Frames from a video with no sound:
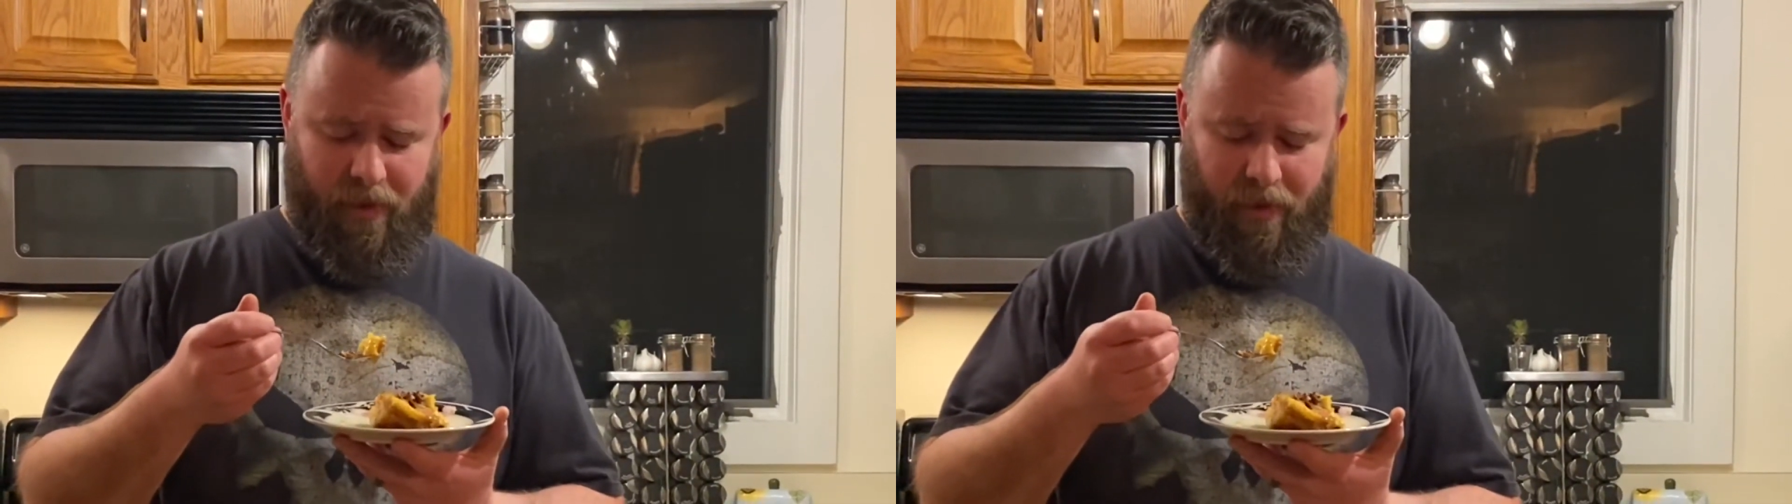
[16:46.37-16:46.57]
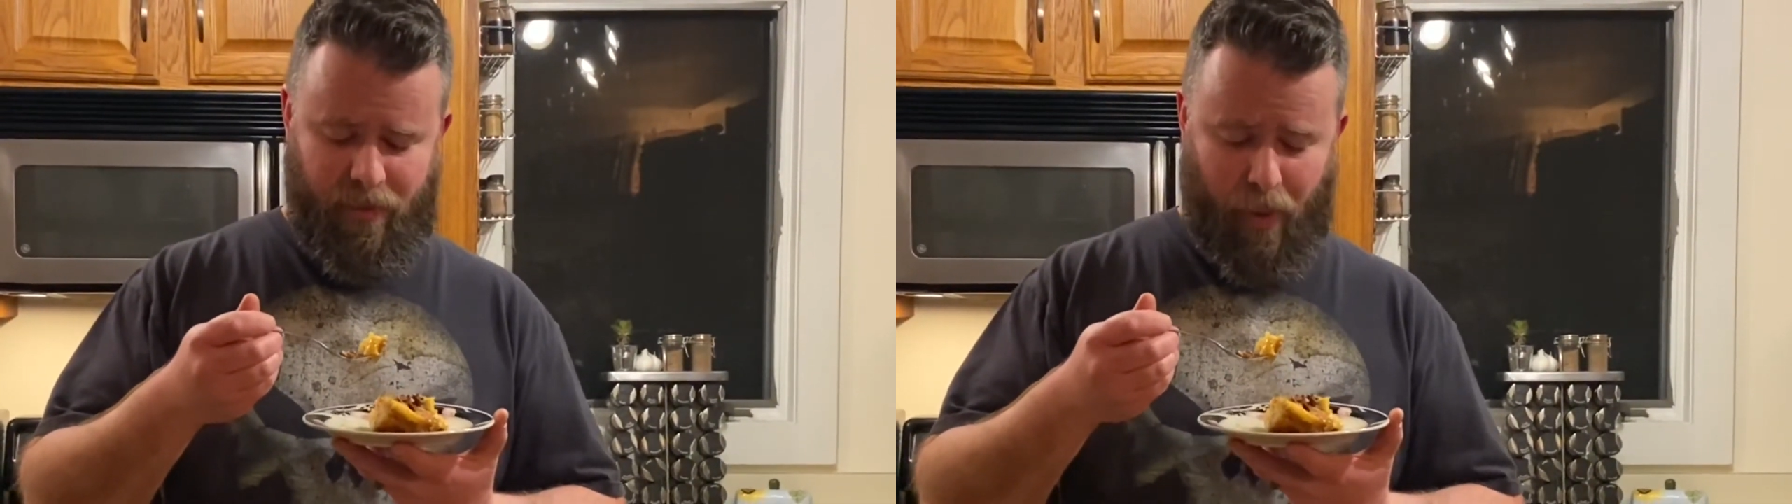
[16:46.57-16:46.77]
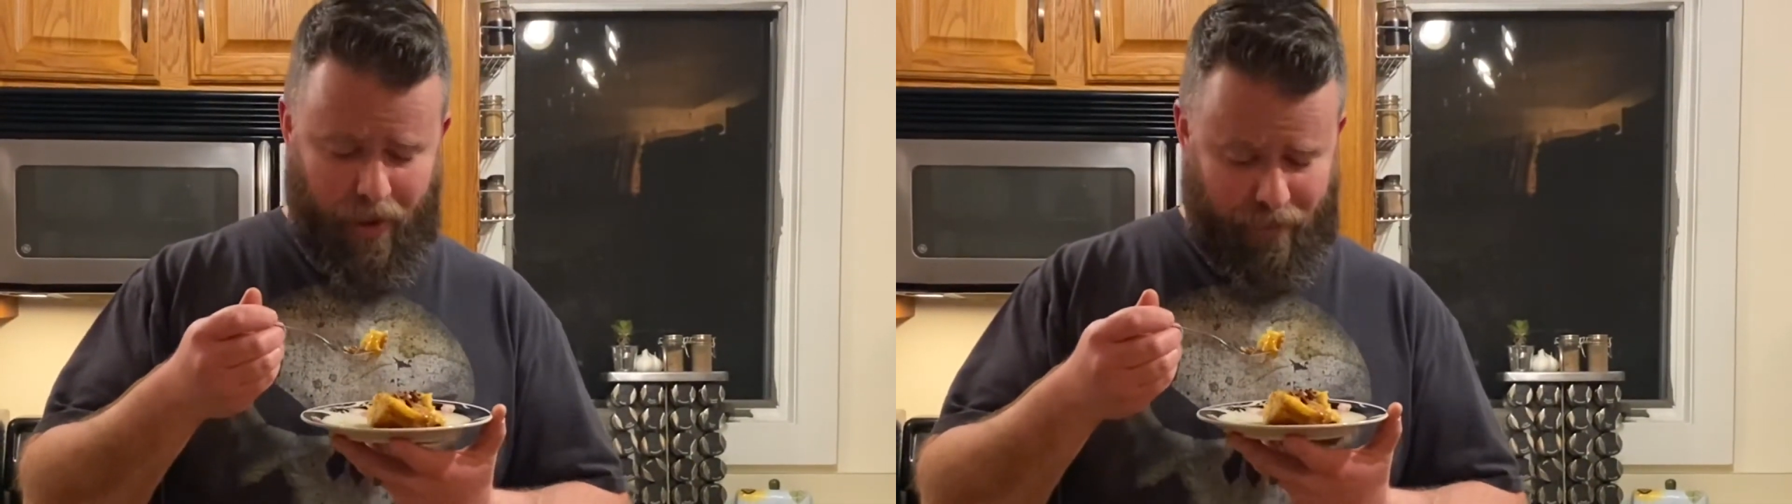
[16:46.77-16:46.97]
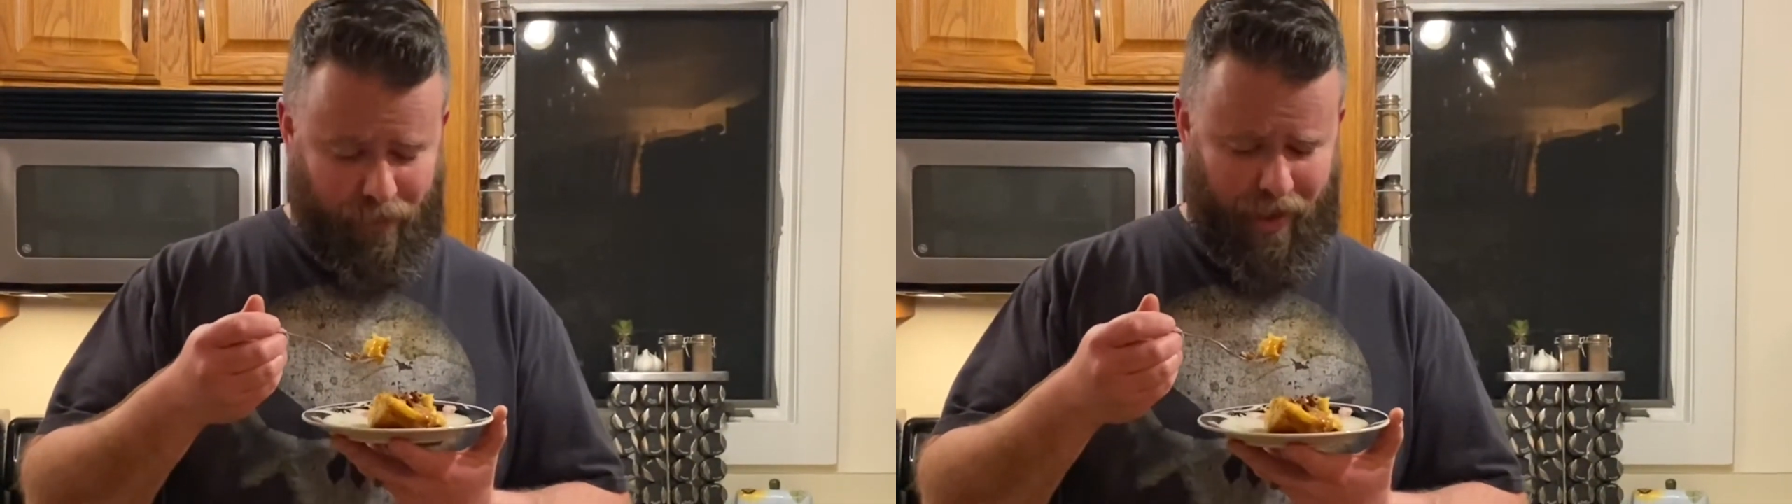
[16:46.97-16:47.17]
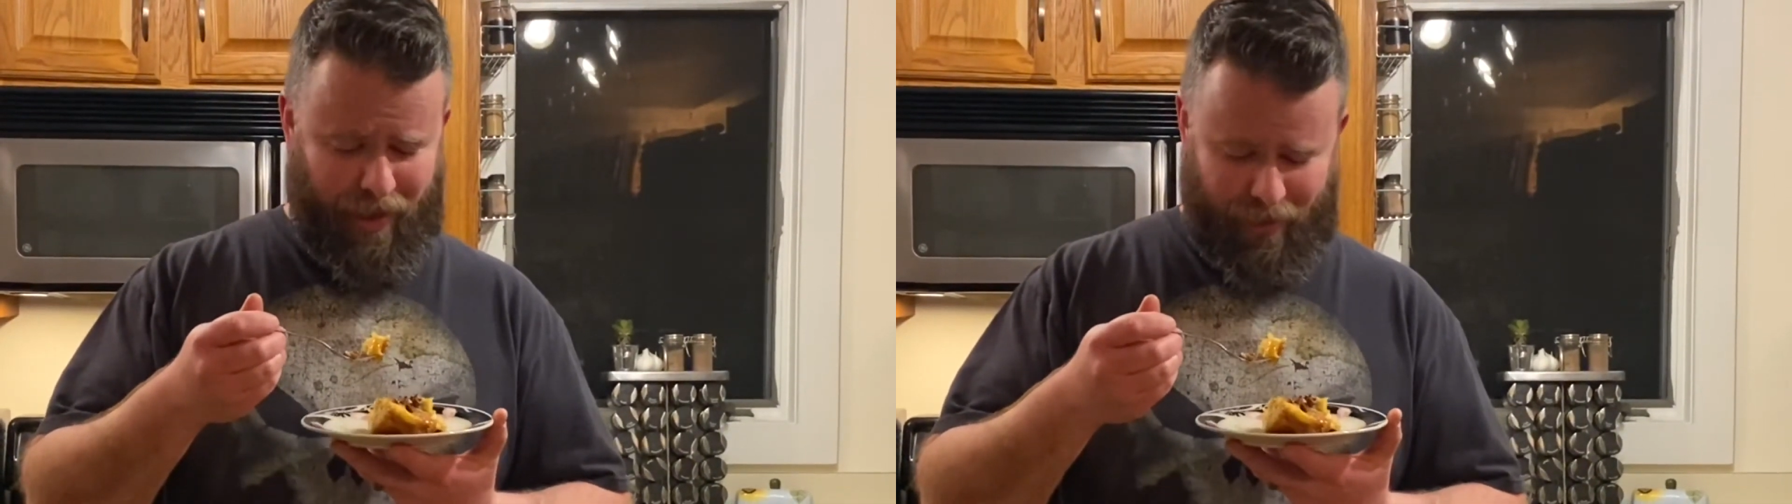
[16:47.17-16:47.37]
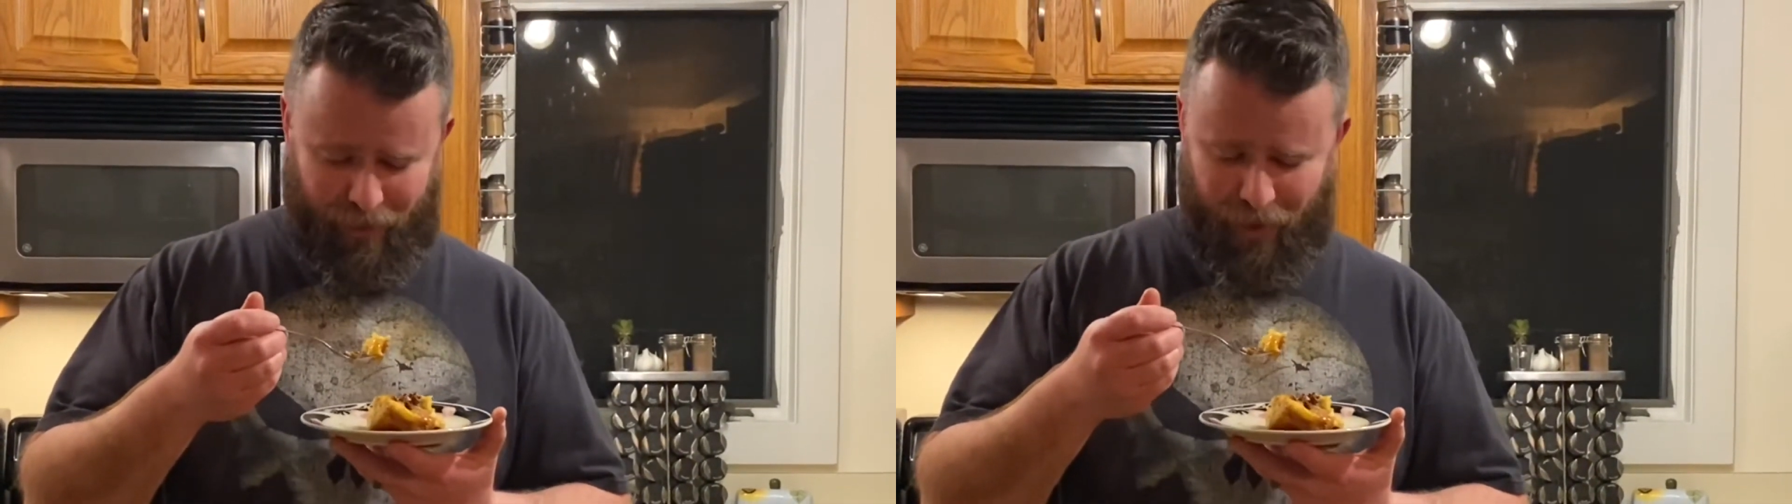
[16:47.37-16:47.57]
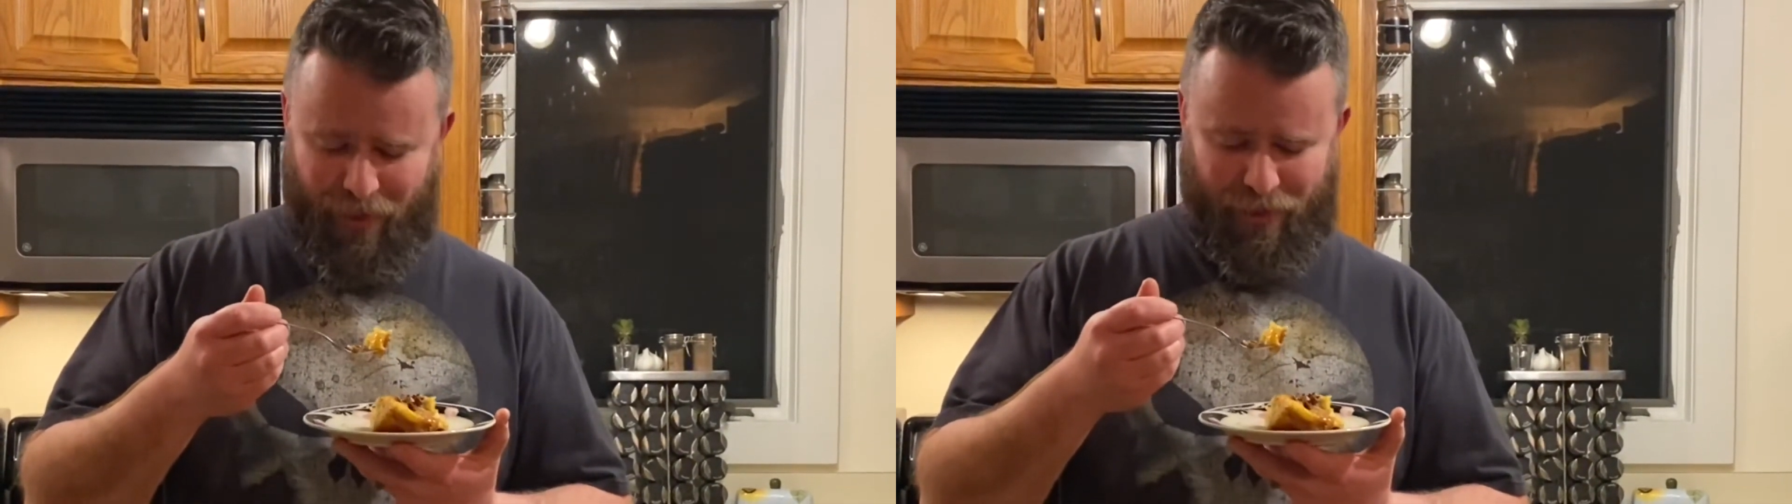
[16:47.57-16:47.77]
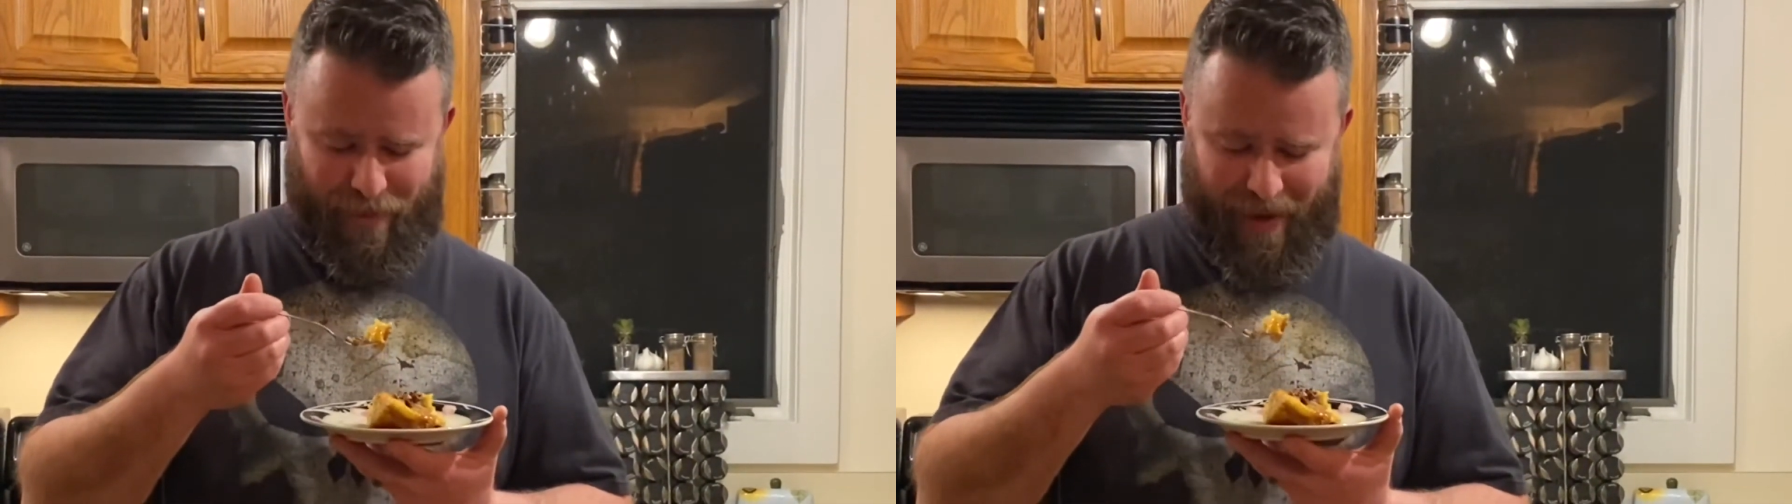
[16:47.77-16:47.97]
pretty freaking
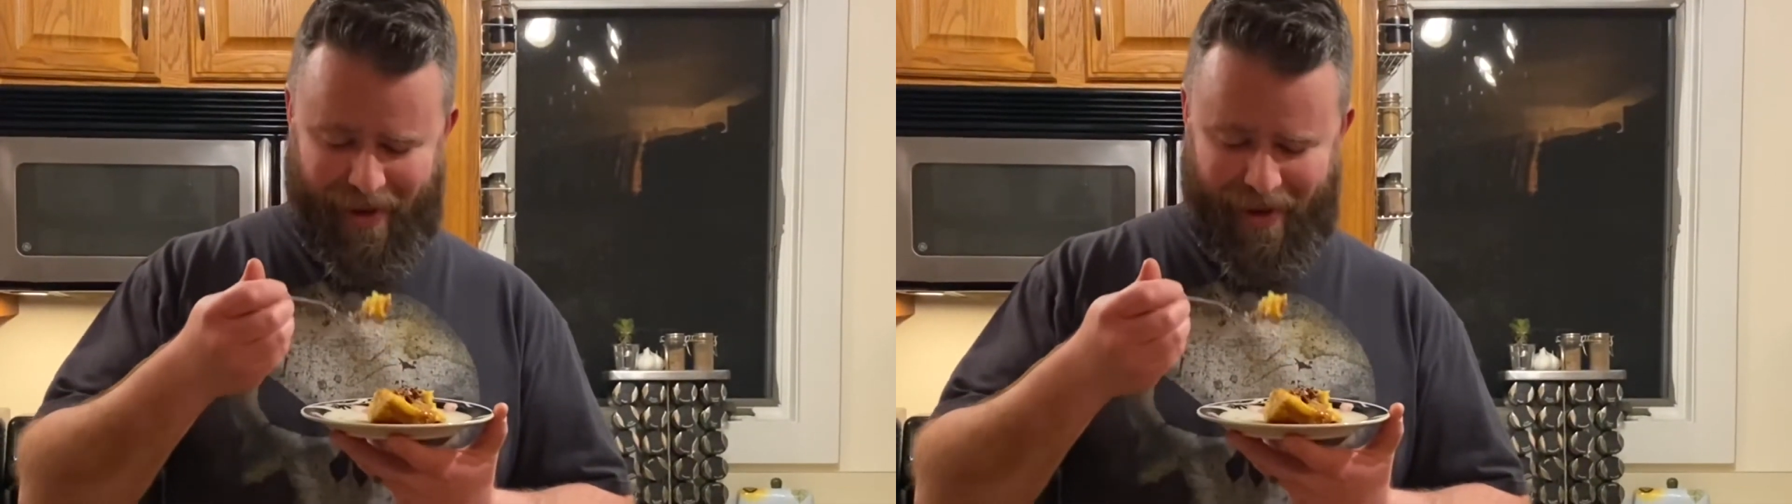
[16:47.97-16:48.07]
close, man.